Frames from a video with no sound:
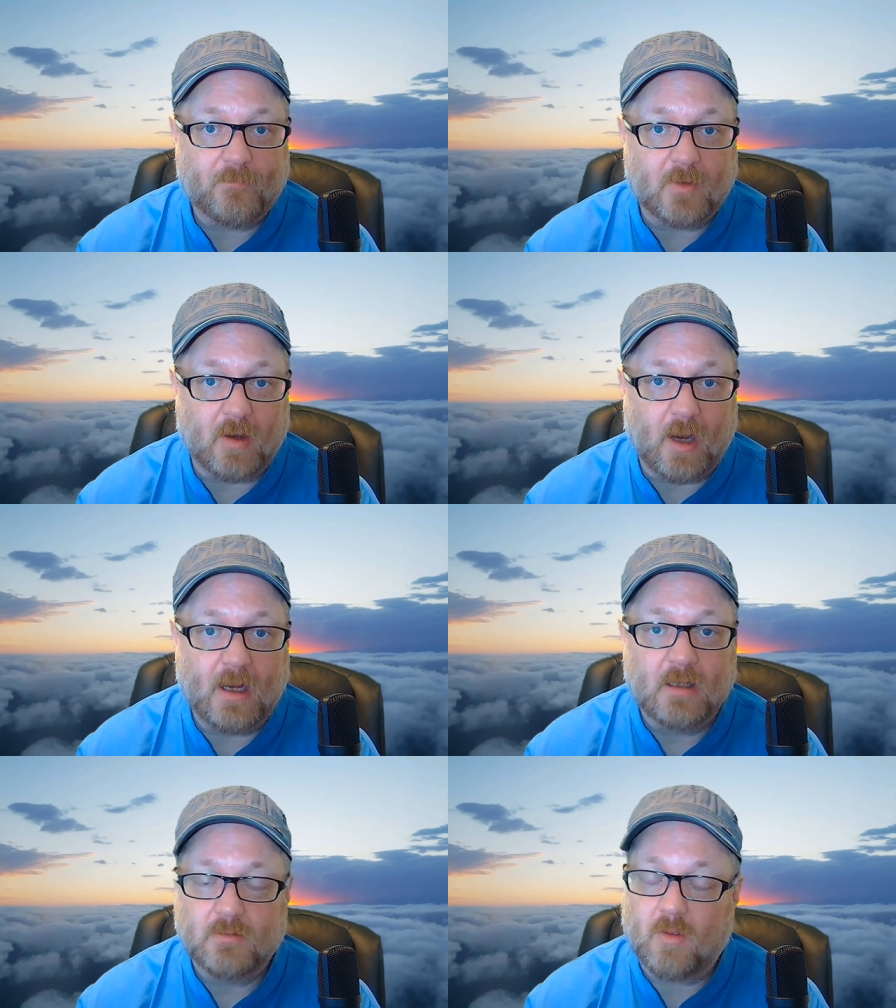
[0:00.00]
All
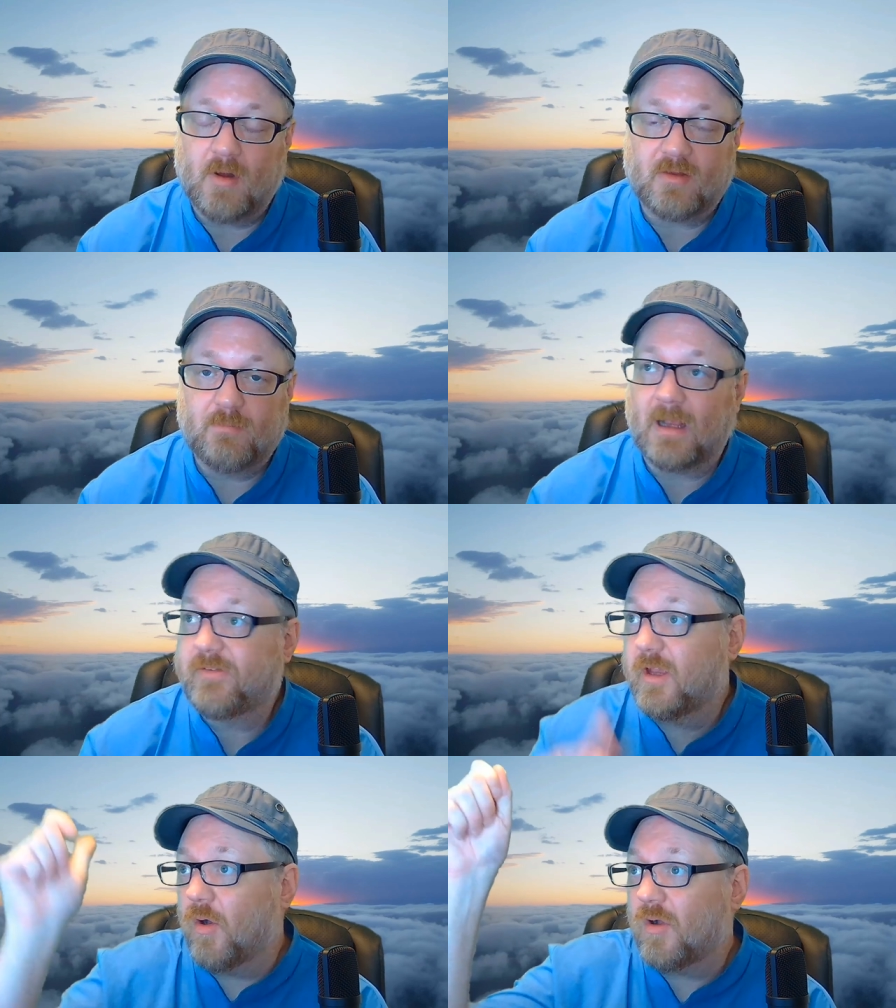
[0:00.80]
right. Don't expect
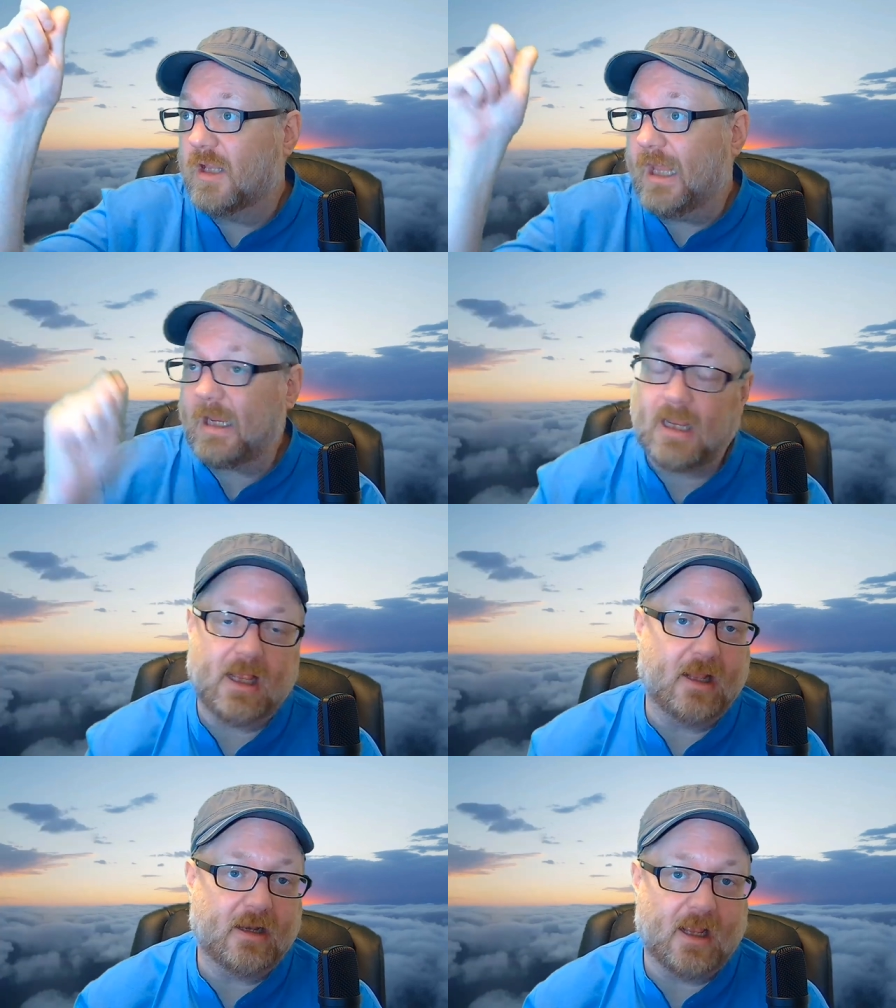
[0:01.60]
to go click
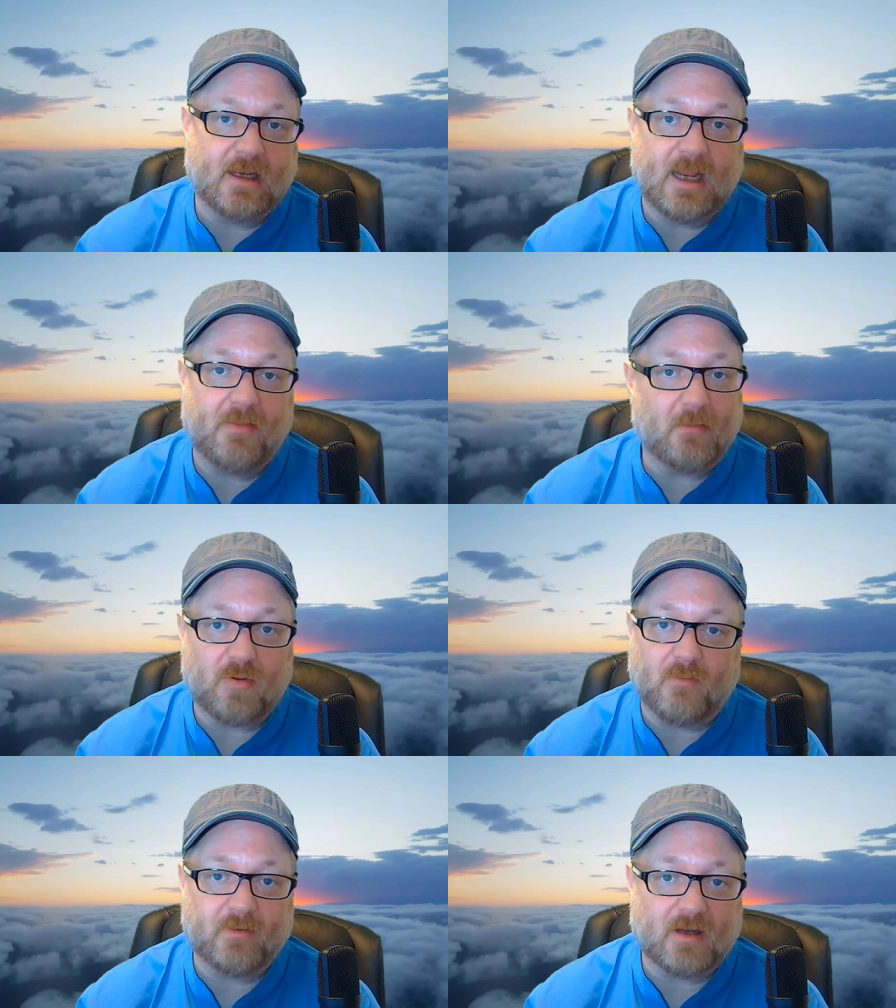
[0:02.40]
and get the
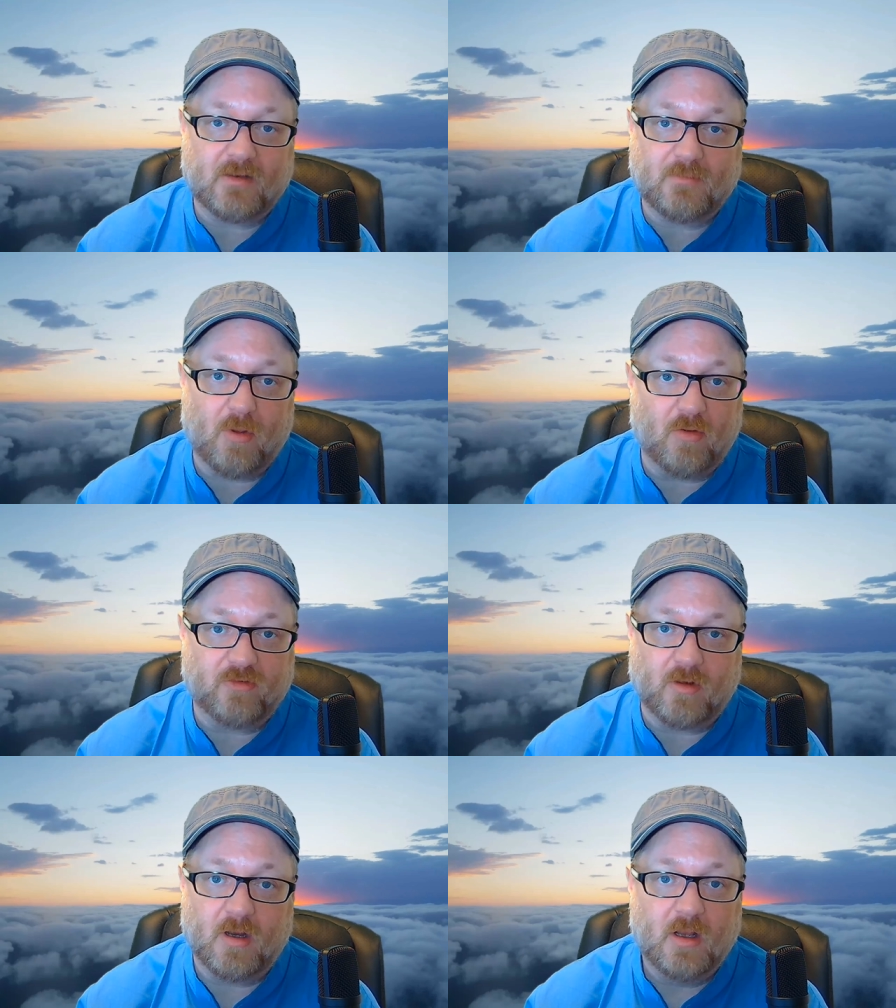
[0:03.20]
perfect
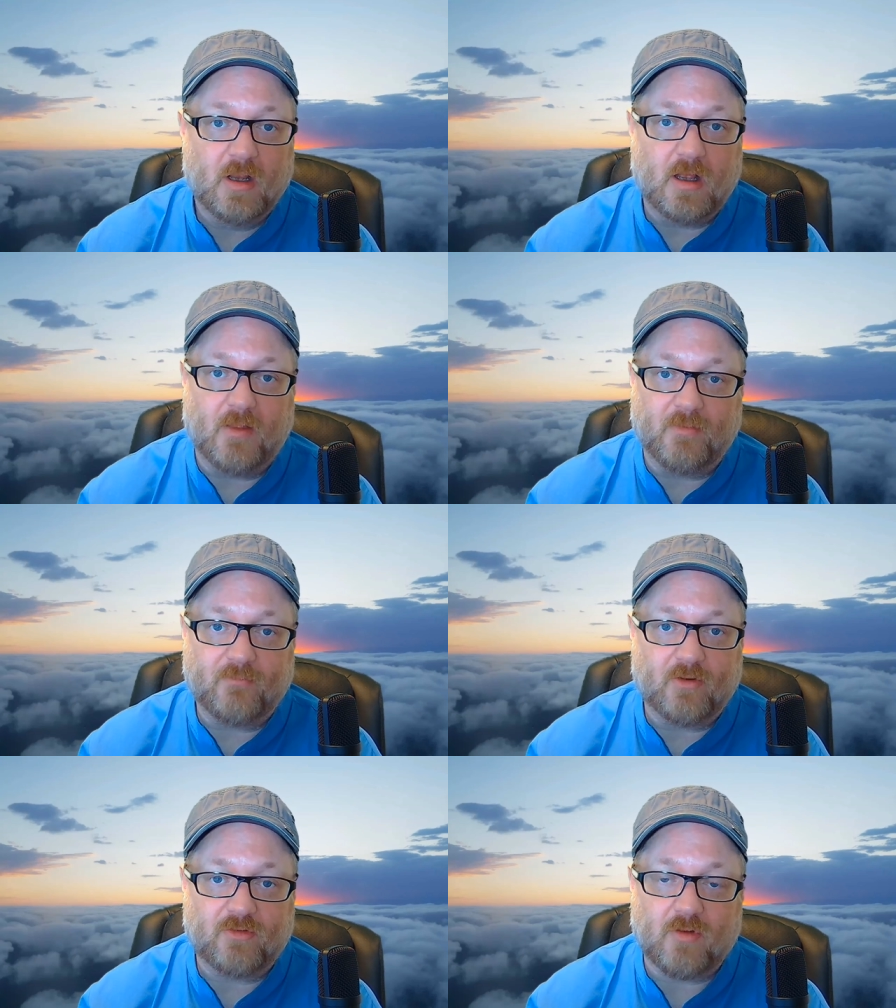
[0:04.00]
exposure on the
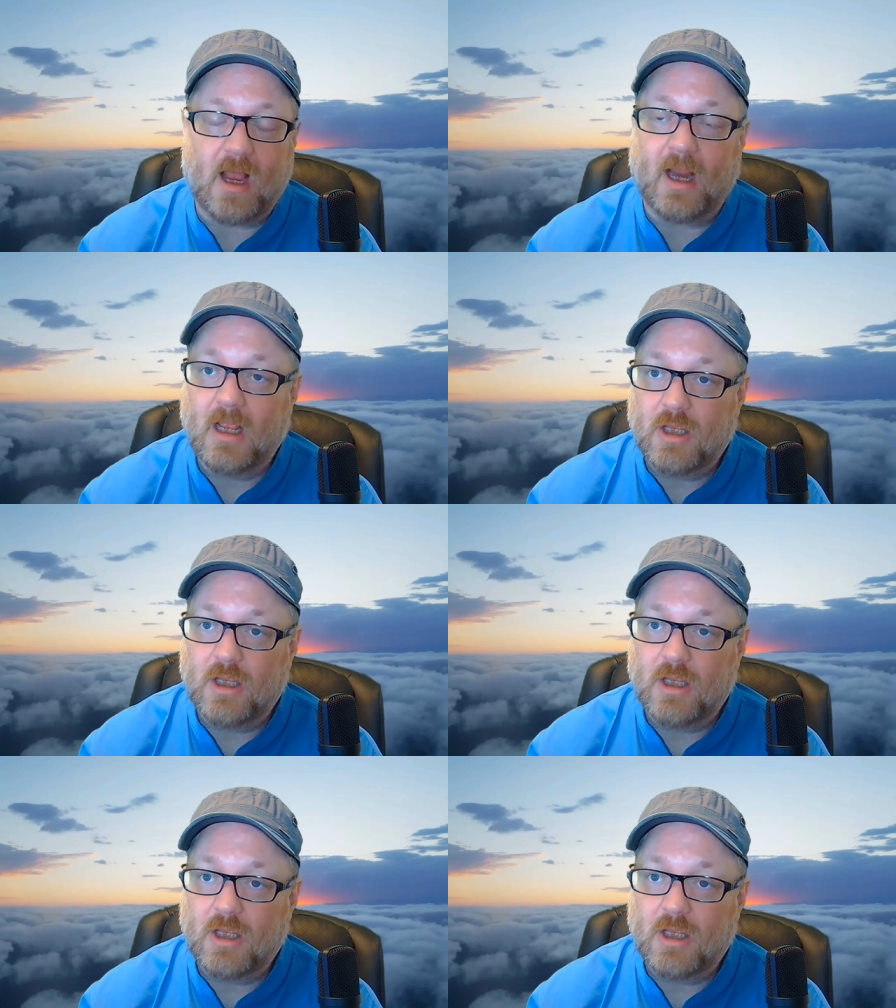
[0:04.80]
first try.